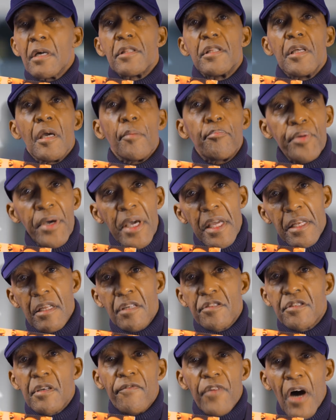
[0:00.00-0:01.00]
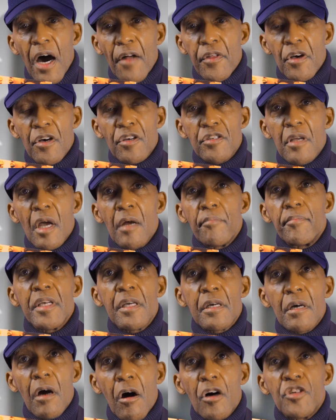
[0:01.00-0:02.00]
the opinions of others
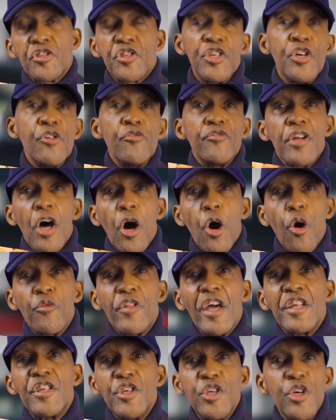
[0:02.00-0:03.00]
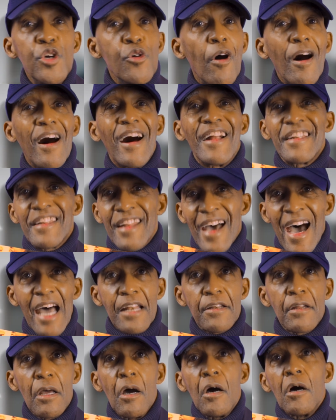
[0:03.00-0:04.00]
because you know that you are
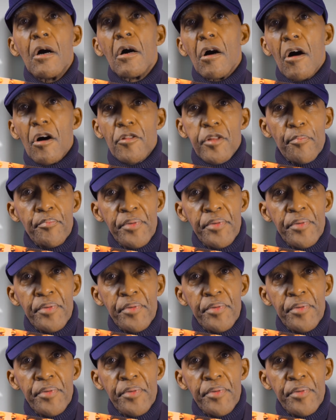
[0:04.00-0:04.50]
not other